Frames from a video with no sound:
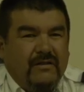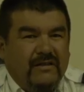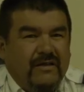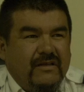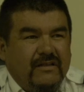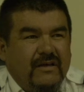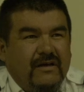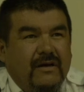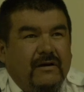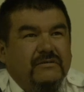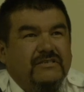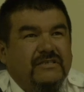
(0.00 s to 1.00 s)
the, the,
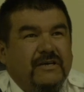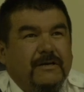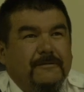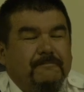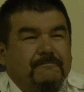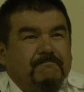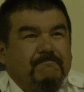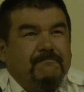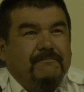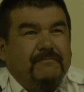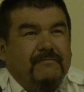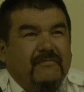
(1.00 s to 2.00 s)
I would say,
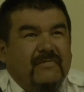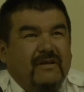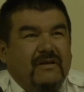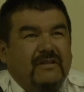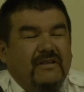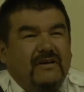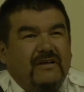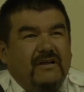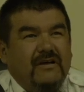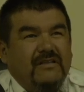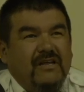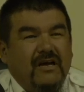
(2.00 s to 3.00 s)
the,
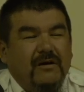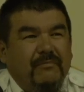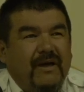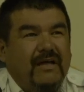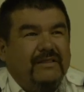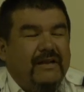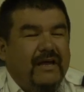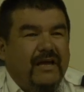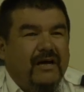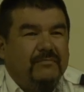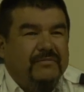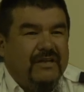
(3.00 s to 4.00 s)
uh, the young man that I
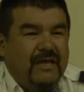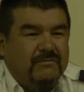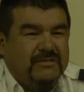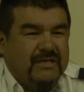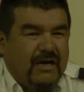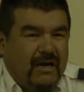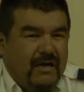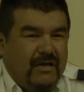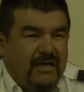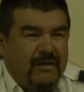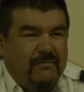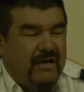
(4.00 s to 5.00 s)
helped in
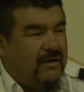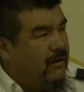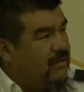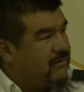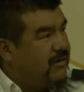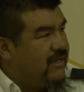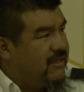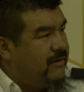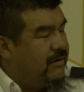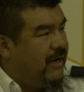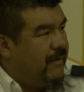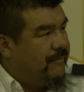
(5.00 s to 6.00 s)
EMSCA, he met all the
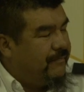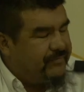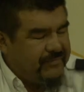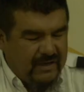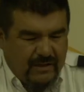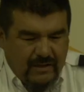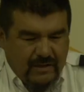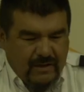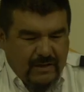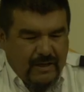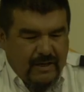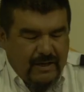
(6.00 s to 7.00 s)
criteria.
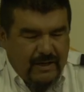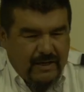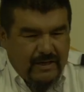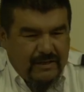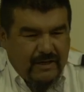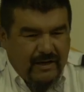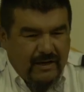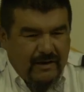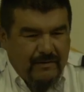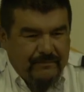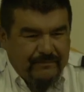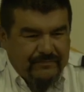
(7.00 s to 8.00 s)
And
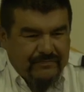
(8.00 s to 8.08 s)
uh,